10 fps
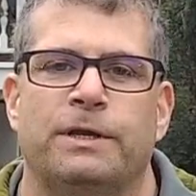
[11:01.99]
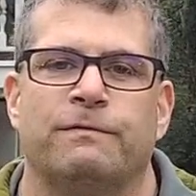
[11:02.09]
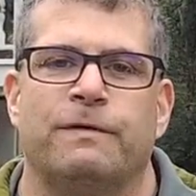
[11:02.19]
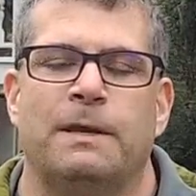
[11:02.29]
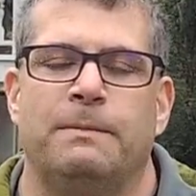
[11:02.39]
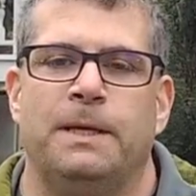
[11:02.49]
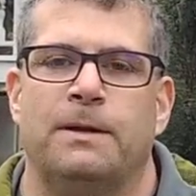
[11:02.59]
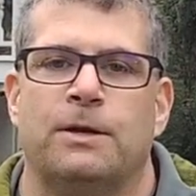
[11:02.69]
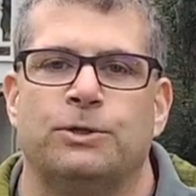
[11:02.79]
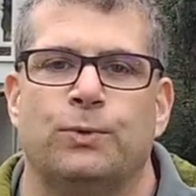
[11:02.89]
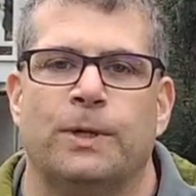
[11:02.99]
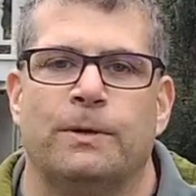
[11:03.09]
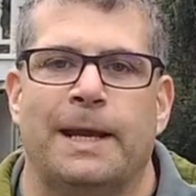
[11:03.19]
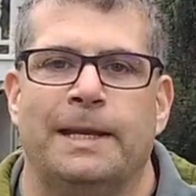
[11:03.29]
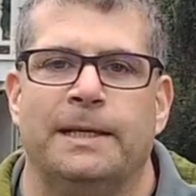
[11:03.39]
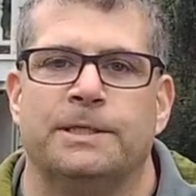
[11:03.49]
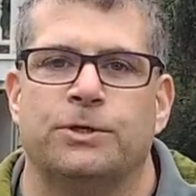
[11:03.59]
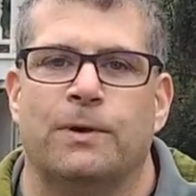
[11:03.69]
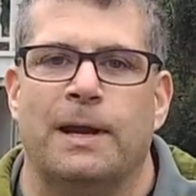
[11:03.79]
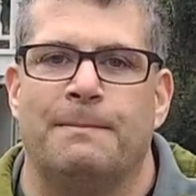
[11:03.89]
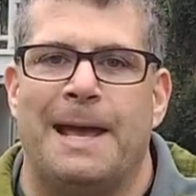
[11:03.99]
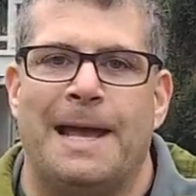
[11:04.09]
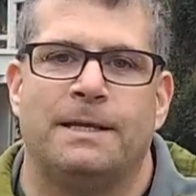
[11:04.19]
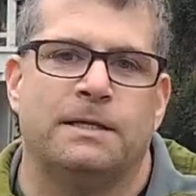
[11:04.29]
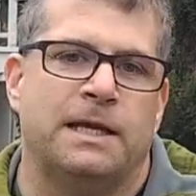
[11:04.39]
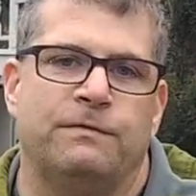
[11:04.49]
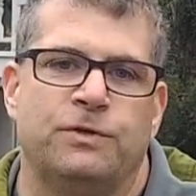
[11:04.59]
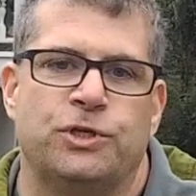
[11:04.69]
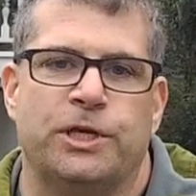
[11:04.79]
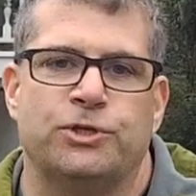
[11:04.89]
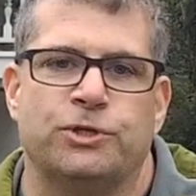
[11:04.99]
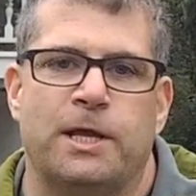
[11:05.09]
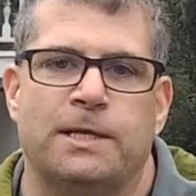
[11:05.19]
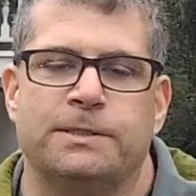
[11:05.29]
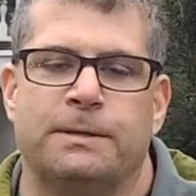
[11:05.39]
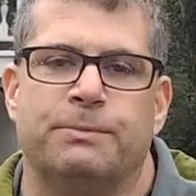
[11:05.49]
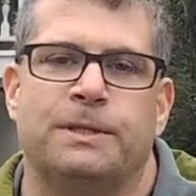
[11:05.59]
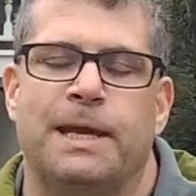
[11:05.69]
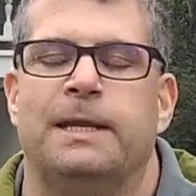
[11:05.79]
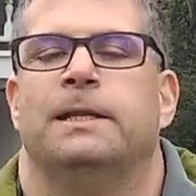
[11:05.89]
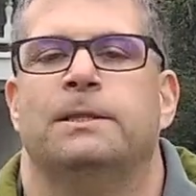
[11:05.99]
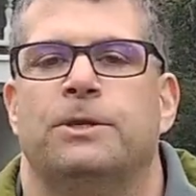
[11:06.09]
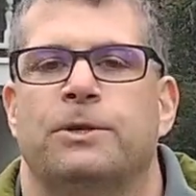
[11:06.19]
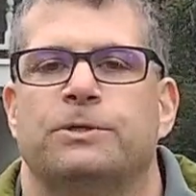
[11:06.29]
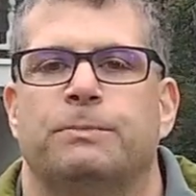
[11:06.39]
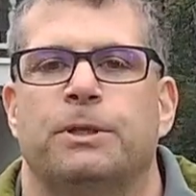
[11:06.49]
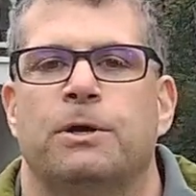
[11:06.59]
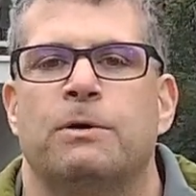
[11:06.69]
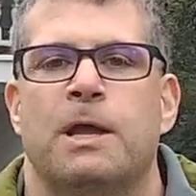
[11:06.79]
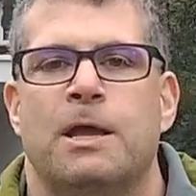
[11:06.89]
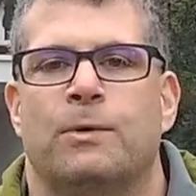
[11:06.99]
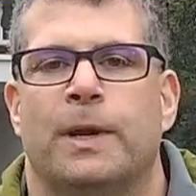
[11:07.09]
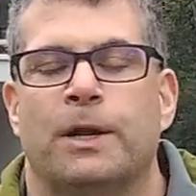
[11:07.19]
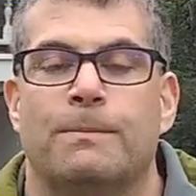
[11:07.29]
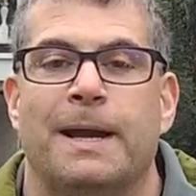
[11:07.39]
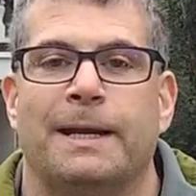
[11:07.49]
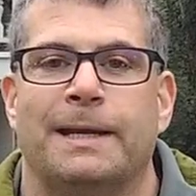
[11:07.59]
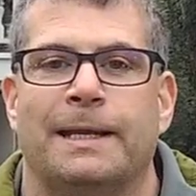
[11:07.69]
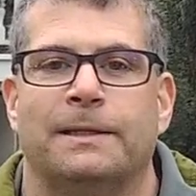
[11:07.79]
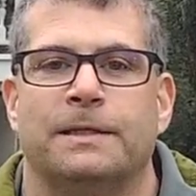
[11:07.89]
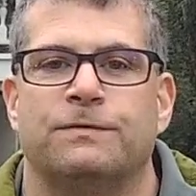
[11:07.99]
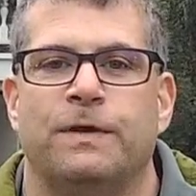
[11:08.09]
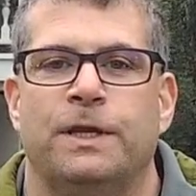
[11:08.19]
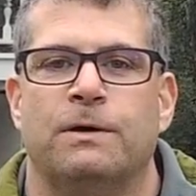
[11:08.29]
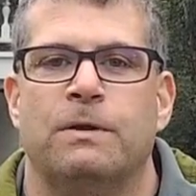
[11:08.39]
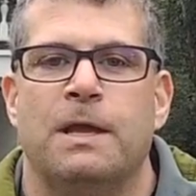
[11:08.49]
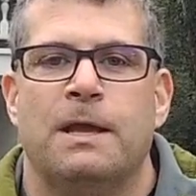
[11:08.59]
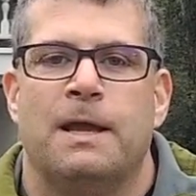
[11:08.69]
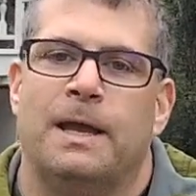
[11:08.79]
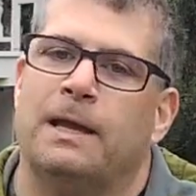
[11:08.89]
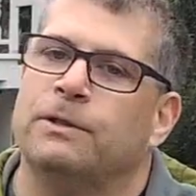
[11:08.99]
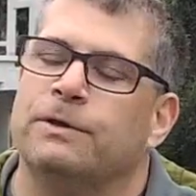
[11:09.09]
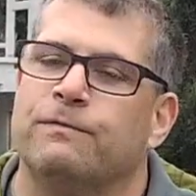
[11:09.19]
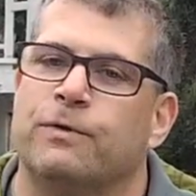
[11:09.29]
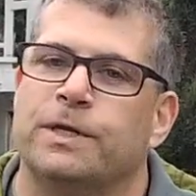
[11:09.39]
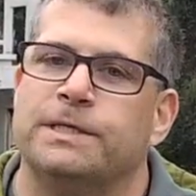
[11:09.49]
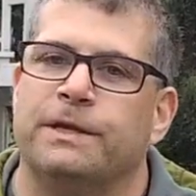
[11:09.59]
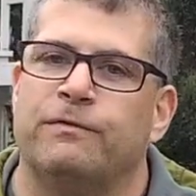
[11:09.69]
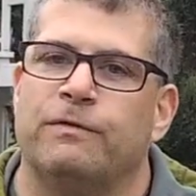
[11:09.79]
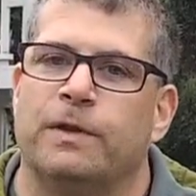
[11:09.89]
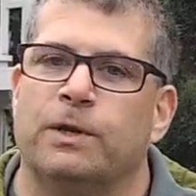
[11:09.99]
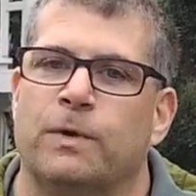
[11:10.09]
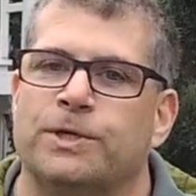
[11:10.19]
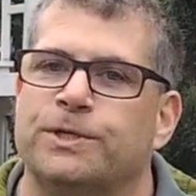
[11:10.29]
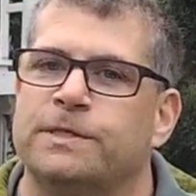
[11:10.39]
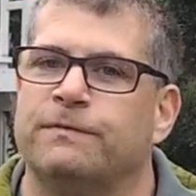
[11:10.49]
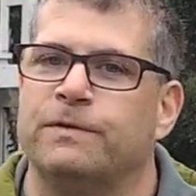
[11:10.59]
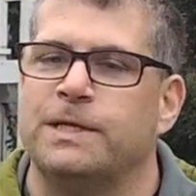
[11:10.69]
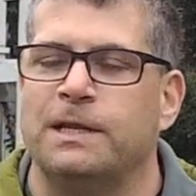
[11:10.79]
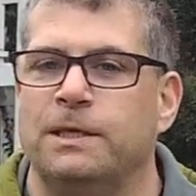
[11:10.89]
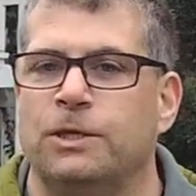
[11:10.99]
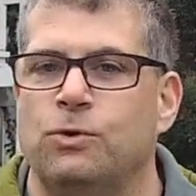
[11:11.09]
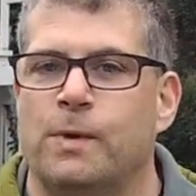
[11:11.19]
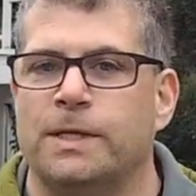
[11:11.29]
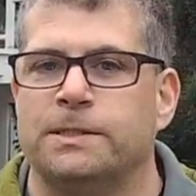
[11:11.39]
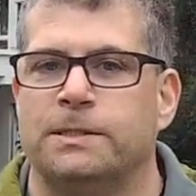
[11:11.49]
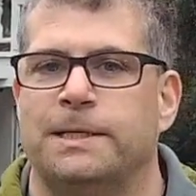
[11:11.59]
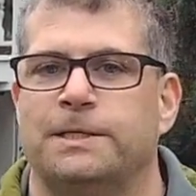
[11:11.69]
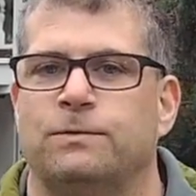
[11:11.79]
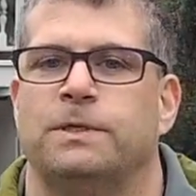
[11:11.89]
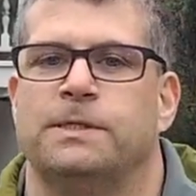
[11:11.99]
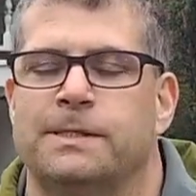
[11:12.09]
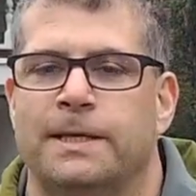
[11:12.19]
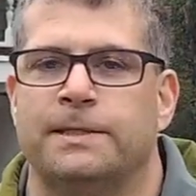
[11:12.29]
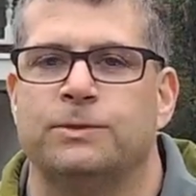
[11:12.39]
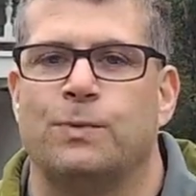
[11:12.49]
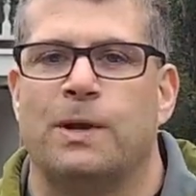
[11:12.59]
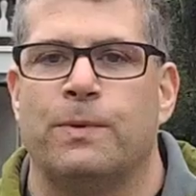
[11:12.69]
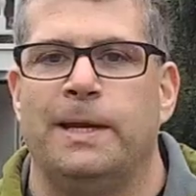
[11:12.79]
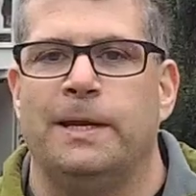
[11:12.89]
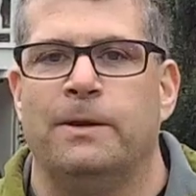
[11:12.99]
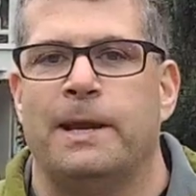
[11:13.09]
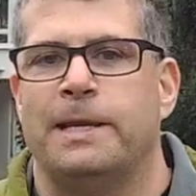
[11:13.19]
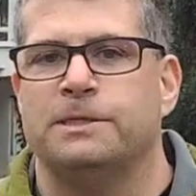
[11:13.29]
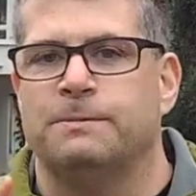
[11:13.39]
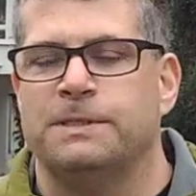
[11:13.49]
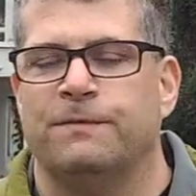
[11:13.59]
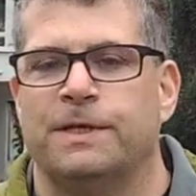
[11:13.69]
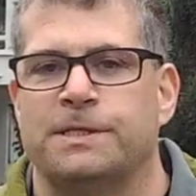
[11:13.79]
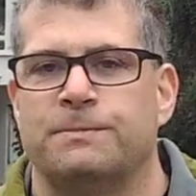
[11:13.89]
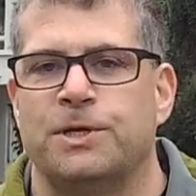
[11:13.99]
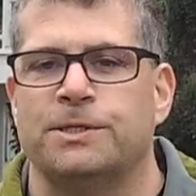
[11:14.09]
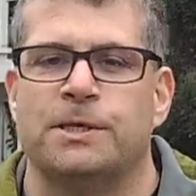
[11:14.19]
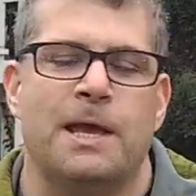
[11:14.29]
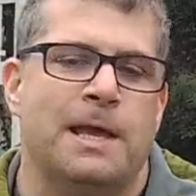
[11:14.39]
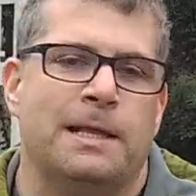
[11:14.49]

can find me on Twitter and Instagram at David J. Schloss. I'll put that in the notes below when I go back and edit this video. Uh, looking forward to seeing if you have any questions if there's anything you want us to test with these lenses while we're here, any specific subjects,